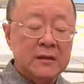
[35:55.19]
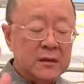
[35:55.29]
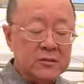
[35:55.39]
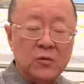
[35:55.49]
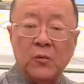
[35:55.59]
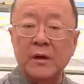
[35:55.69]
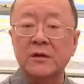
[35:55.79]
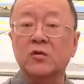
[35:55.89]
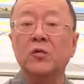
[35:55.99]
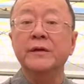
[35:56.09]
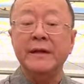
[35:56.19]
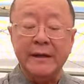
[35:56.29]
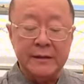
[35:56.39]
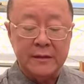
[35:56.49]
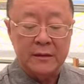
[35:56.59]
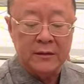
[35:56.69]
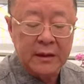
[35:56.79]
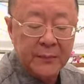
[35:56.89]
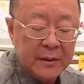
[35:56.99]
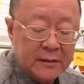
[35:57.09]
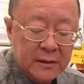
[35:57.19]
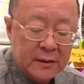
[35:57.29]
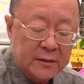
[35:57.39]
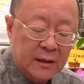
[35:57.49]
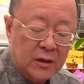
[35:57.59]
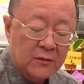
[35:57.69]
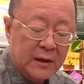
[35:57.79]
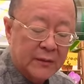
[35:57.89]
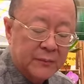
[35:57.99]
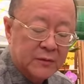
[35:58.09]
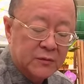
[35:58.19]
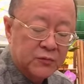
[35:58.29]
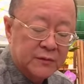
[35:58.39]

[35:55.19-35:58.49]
there's no water going in. Okay, but now I'm gonna